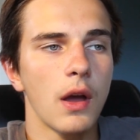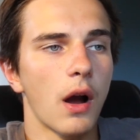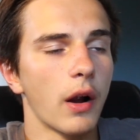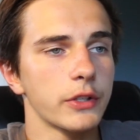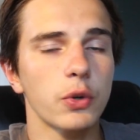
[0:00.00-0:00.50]

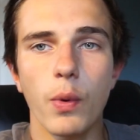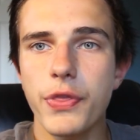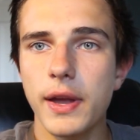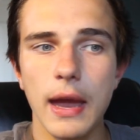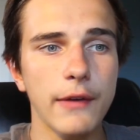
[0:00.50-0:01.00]
Alright, so one
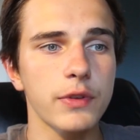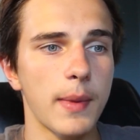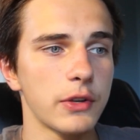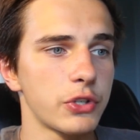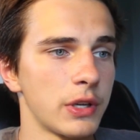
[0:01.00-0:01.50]
thing I have to
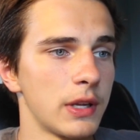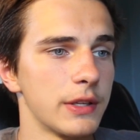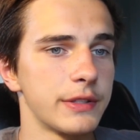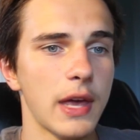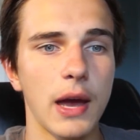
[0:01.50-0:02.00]
mention
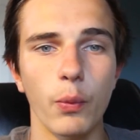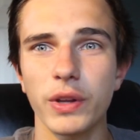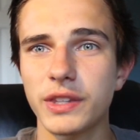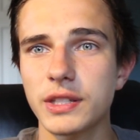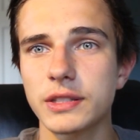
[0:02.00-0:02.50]
is that
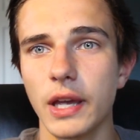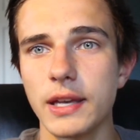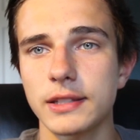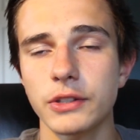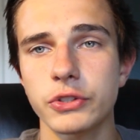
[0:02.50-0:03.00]
with this
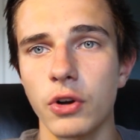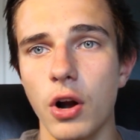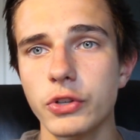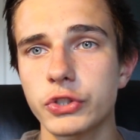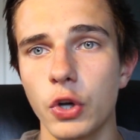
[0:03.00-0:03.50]
site, since there
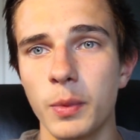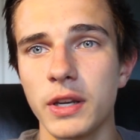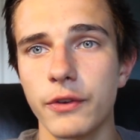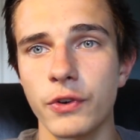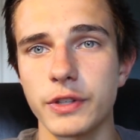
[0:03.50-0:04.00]
are so many
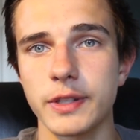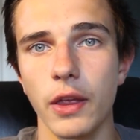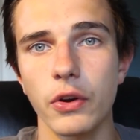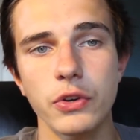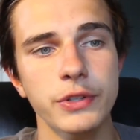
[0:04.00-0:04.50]
different
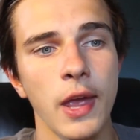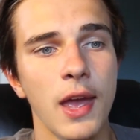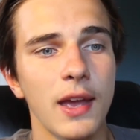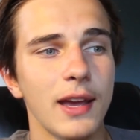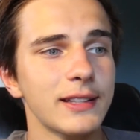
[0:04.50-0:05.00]
sellers,
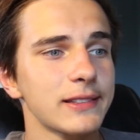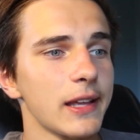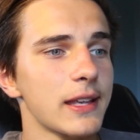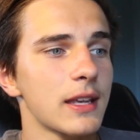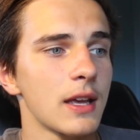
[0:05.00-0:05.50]
it's
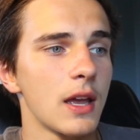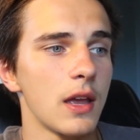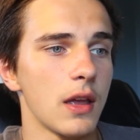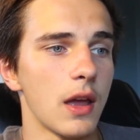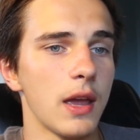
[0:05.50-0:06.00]
like,
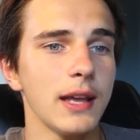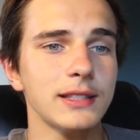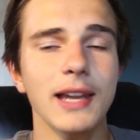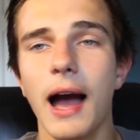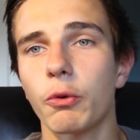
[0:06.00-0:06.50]

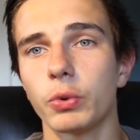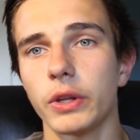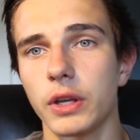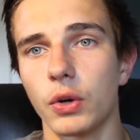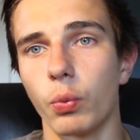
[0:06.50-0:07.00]
it's not
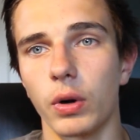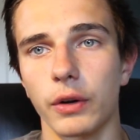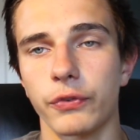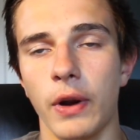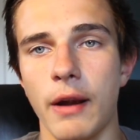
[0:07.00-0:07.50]
really going to
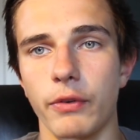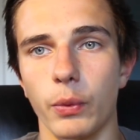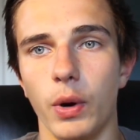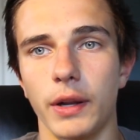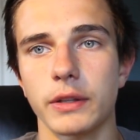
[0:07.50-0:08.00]
work for
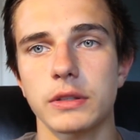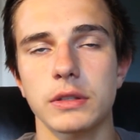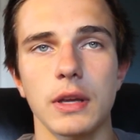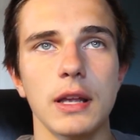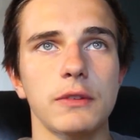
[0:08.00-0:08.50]
everyone.
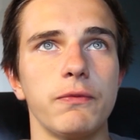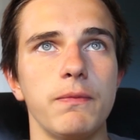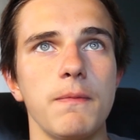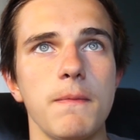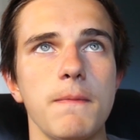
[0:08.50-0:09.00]
It's
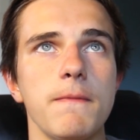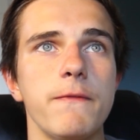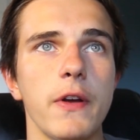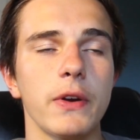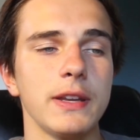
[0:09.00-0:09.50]

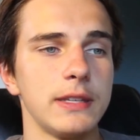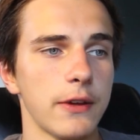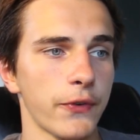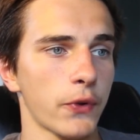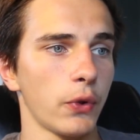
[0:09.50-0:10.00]
very
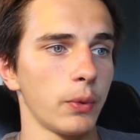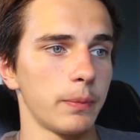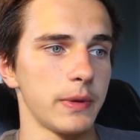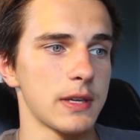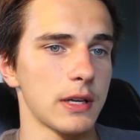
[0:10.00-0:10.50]

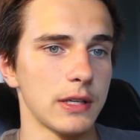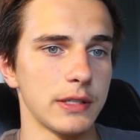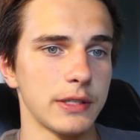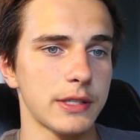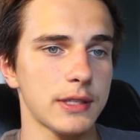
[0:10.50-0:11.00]
difficult
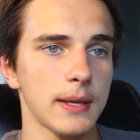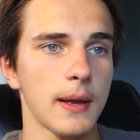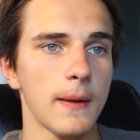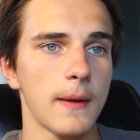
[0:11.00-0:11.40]
because